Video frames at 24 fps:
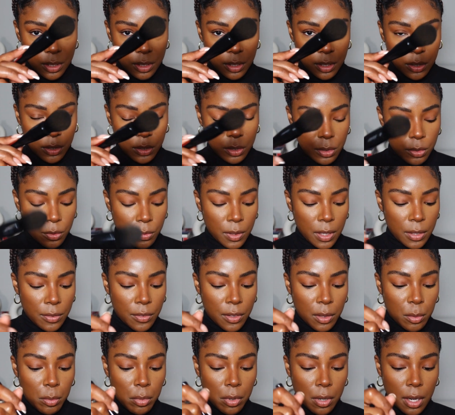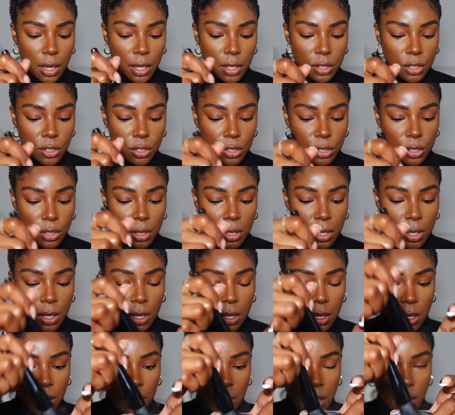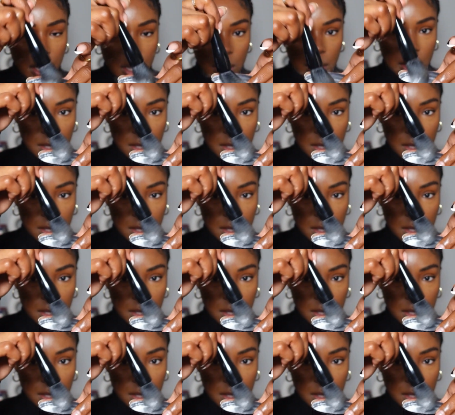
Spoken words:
little fluffy brush and a